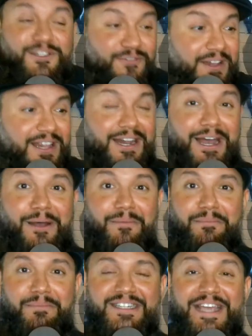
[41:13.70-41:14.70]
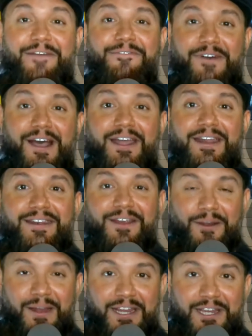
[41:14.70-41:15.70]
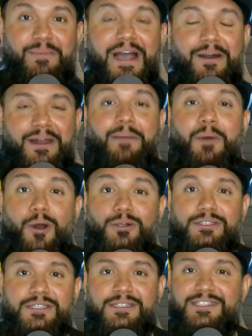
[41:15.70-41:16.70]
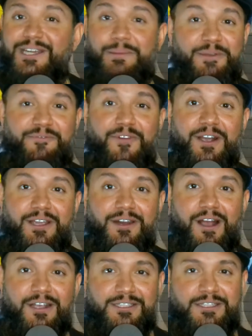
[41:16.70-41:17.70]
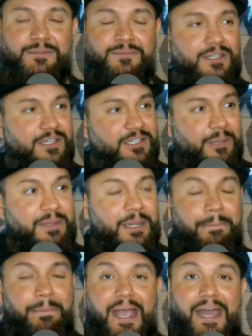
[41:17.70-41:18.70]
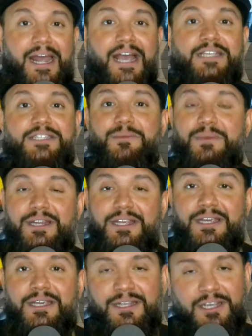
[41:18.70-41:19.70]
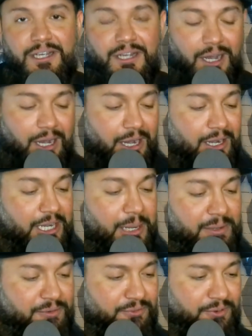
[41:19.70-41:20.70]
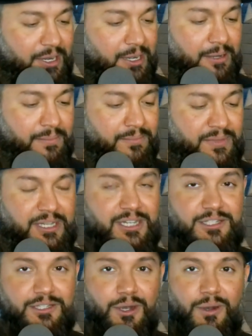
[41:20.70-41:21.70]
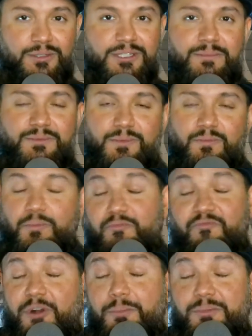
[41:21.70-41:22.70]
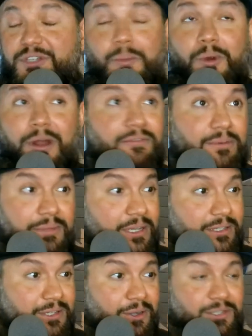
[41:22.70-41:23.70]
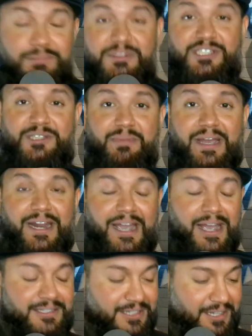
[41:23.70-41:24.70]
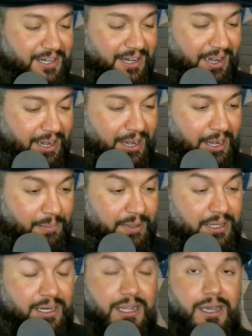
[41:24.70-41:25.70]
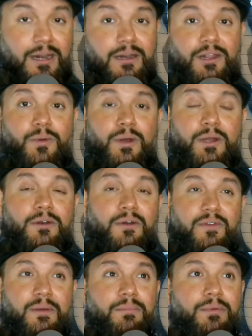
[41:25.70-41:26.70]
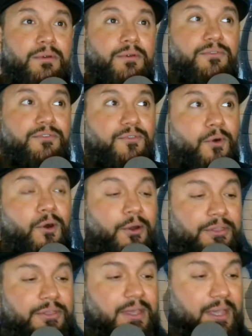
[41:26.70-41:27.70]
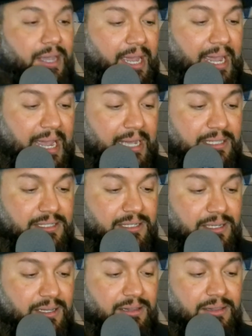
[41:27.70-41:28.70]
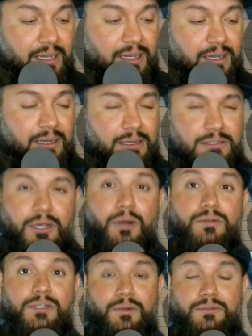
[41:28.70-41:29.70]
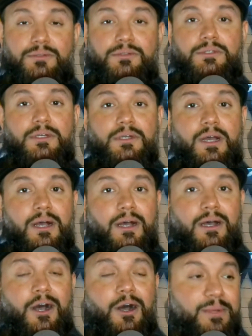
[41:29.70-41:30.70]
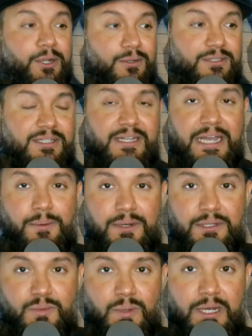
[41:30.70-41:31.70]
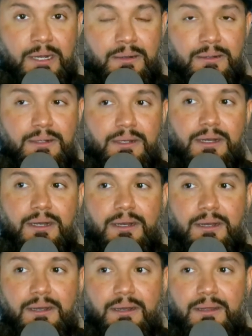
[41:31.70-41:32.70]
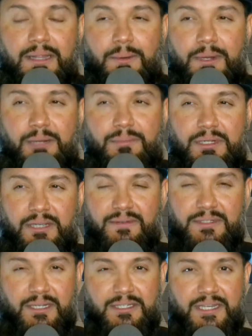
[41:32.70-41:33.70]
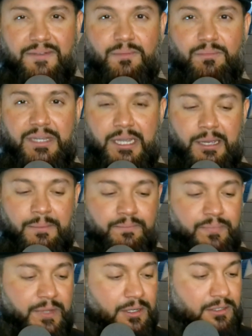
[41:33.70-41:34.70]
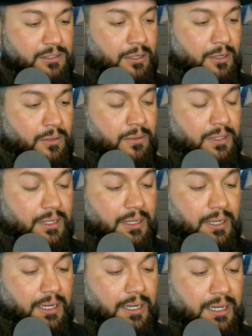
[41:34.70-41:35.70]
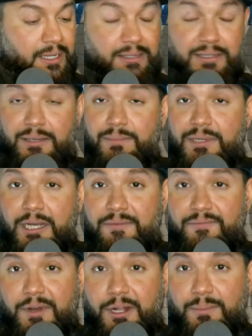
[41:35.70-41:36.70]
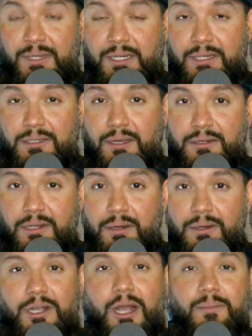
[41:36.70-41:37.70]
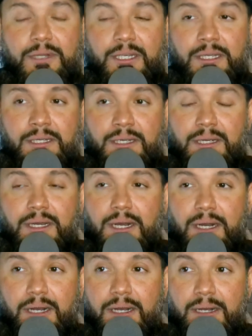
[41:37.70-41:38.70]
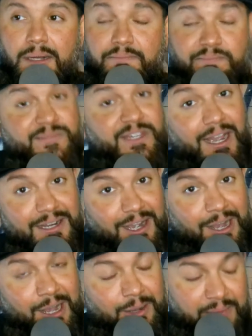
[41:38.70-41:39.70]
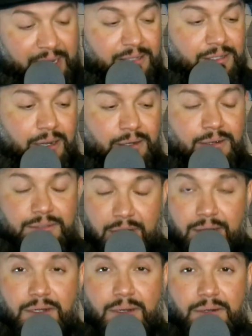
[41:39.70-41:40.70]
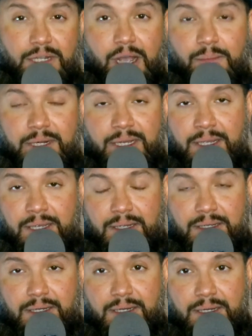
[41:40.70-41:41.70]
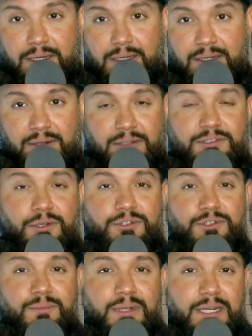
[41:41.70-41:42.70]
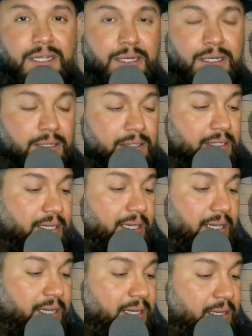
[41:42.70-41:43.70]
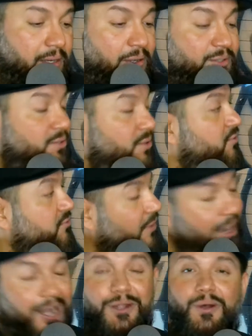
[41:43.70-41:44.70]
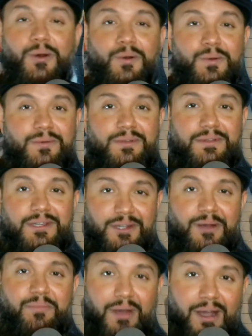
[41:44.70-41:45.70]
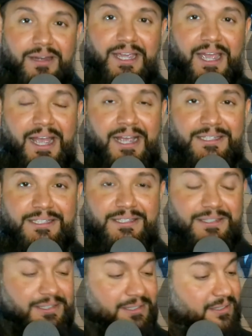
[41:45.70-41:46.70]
Let's fill it up. Let's have fun. All right, come out. I'm hosting. It's gonna be fucking awesome. It'll be a badass comedian uh, coming from the East Coast, some from somewhere from the East Coast, but she's badass. Um, and then I got another one on November 4th at the Tosos. Uh, I'll be hosting that one as well. Uh, that one I believe is at 7 p.m. So. Uh, hit me up. Follow me, Don Dario Comedy uh, dot com and Dario, Don Dario Comedy uh, social media and also follow the DUM Podcast.